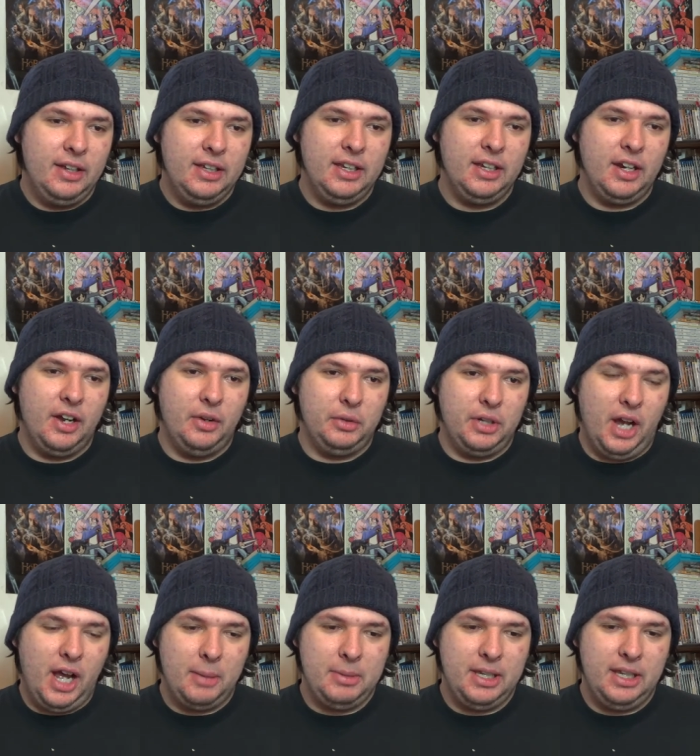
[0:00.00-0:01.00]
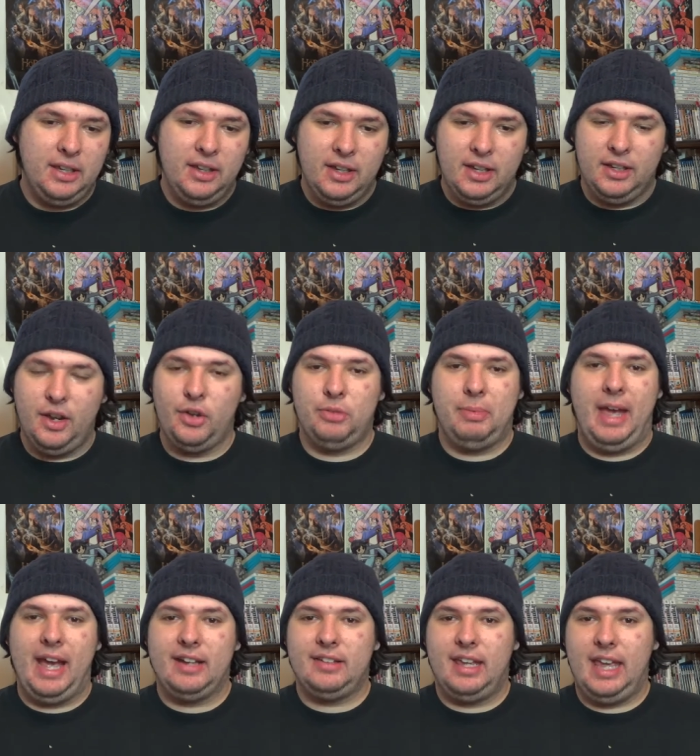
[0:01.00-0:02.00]
You know, Nami goes
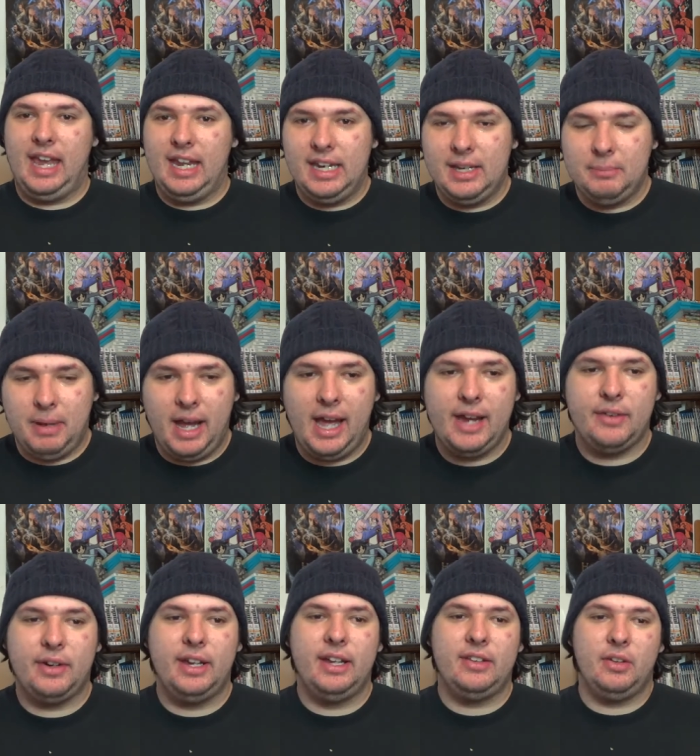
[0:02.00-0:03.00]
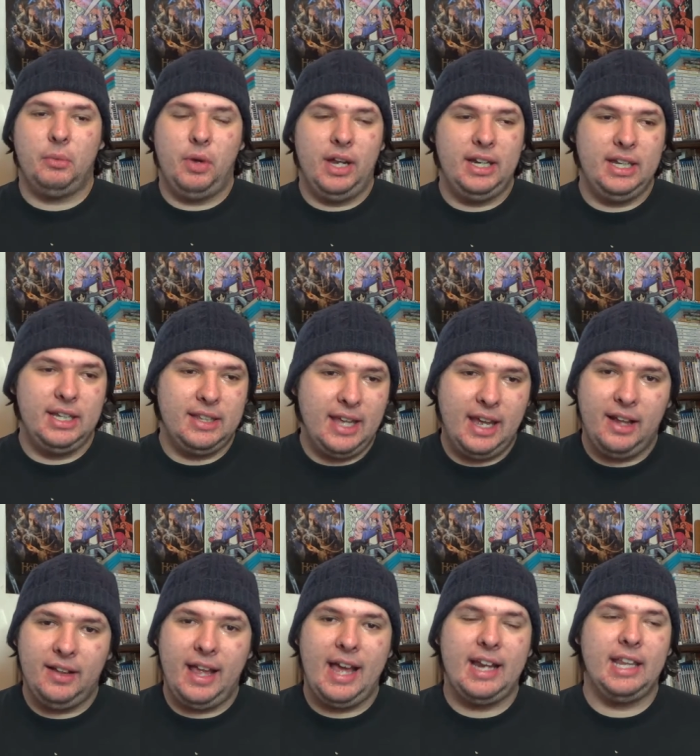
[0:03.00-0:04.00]
back to hating pirates and wanting to get the
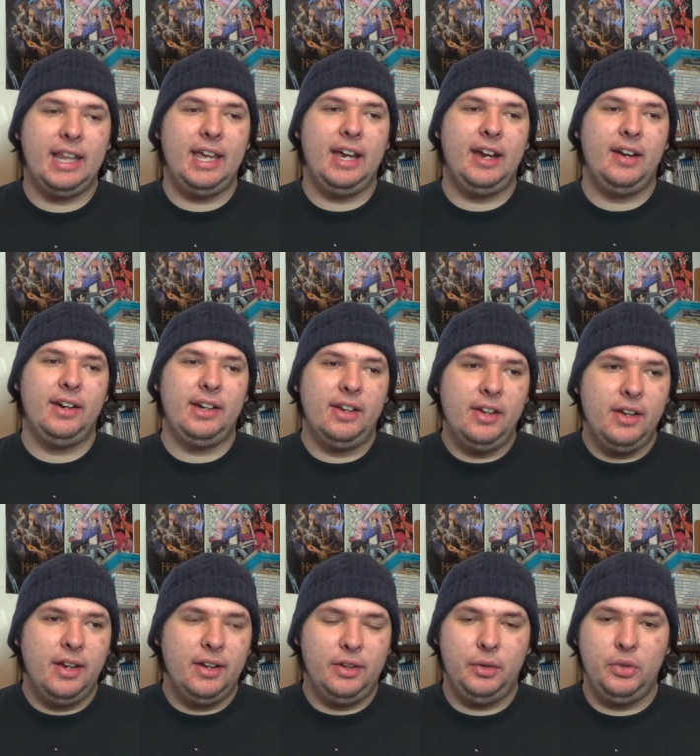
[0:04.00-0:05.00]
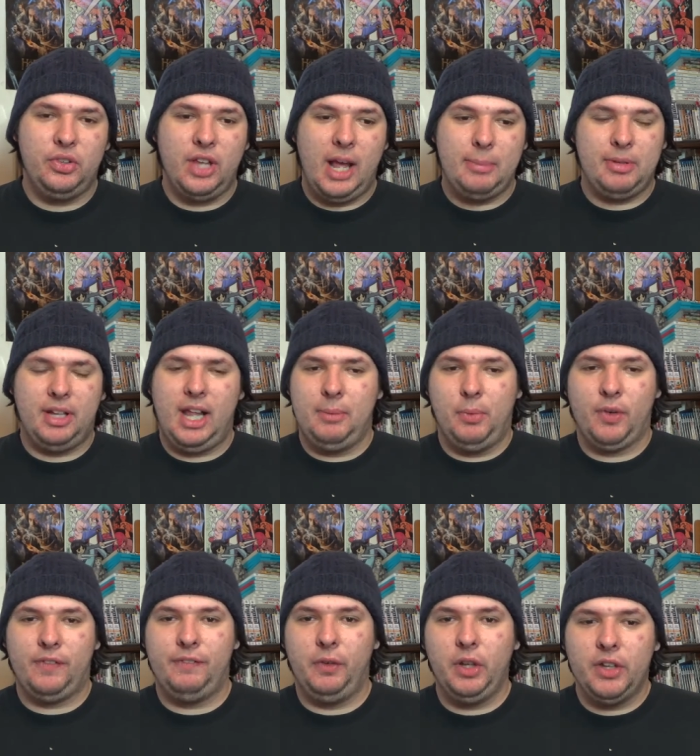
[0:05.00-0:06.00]
hell out of there, and Usopp's a lot
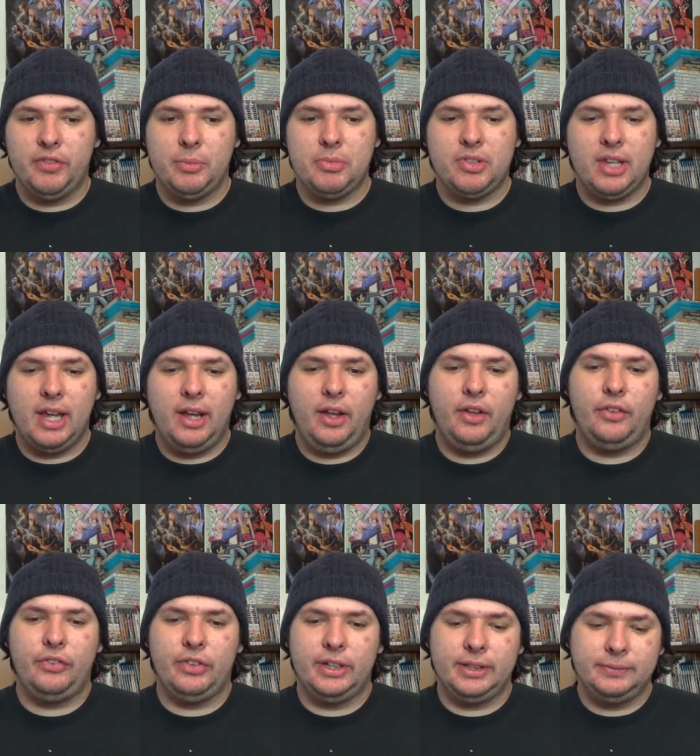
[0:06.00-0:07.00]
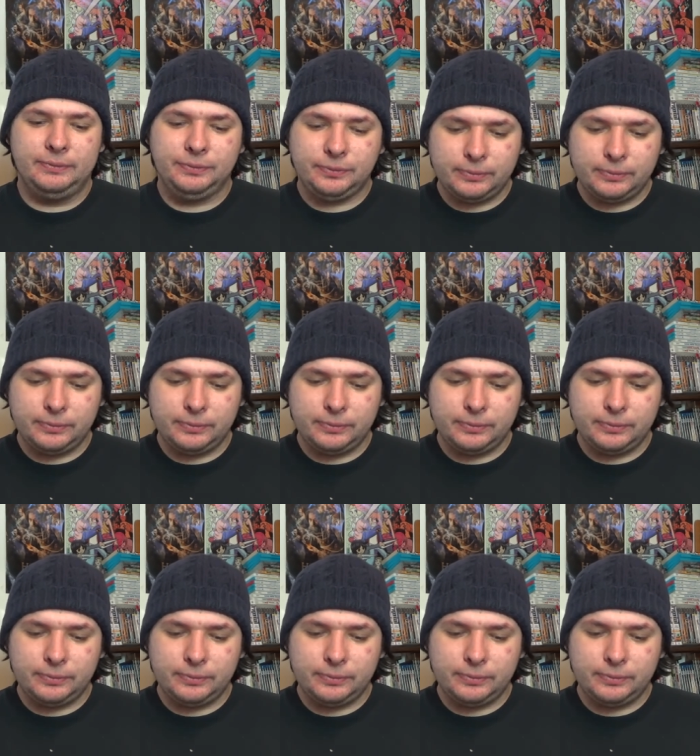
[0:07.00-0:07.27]
more full of himself, and